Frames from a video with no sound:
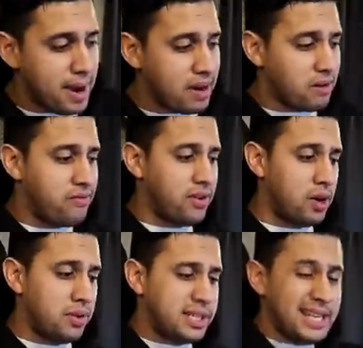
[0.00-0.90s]

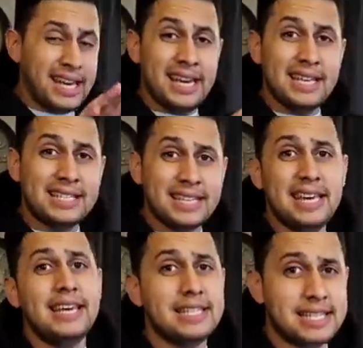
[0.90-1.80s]
microphones is
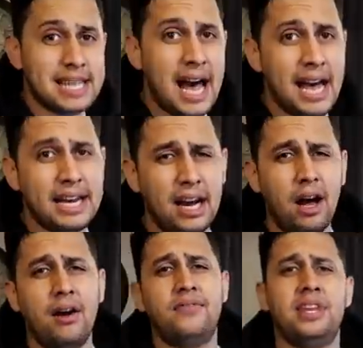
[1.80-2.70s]
inside
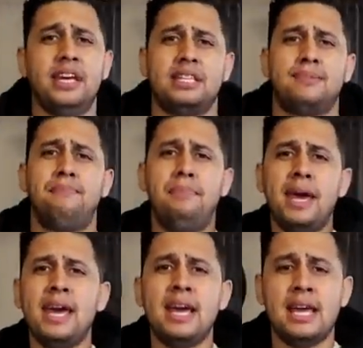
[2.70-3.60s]
of this
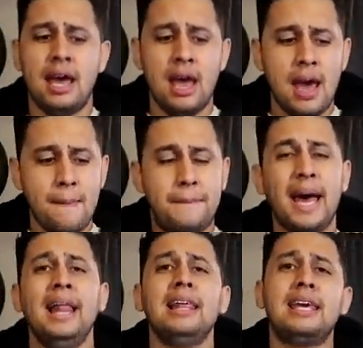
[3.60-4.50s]
big
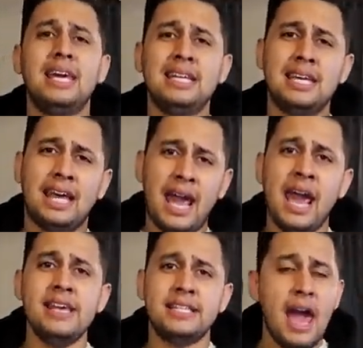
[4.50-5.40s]
Pelican
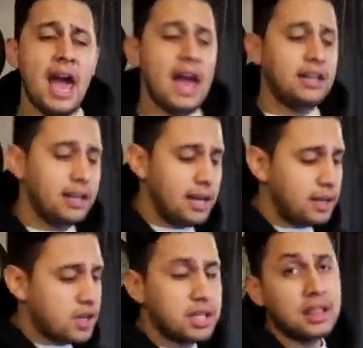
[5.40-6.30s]
case. And
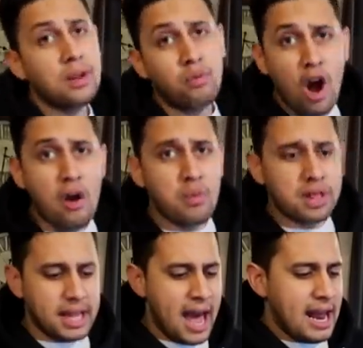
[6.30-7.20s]
there's nothing wrong
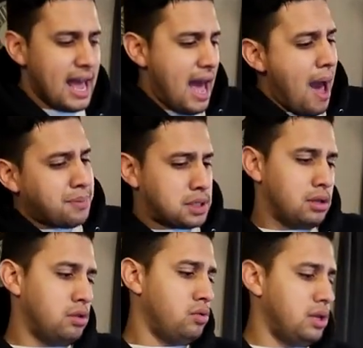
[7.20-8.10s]
with that,
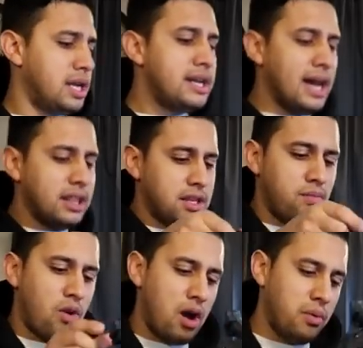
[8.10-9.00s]
absolutely nothing
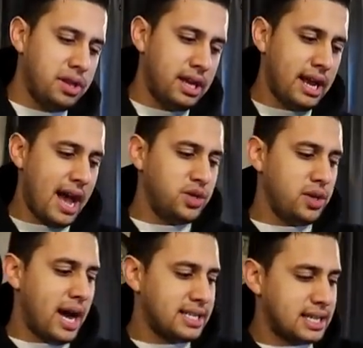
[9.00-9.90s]
wrong with it. As you
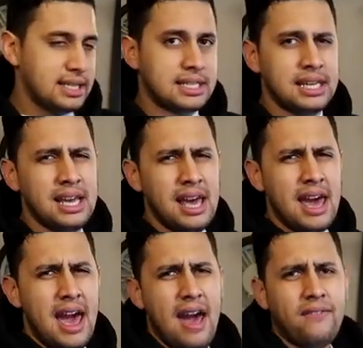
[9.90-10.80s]
guys can see,
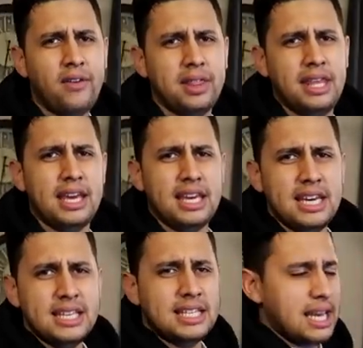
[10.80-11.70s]
everything
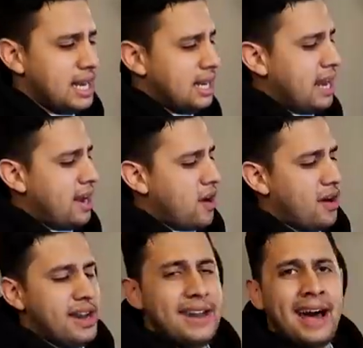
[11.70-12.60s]
is in
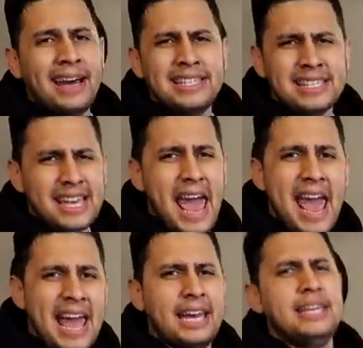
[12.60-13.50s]
here nice
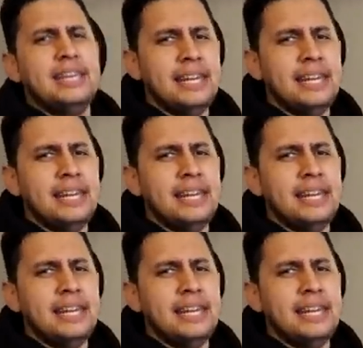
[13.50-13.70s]
and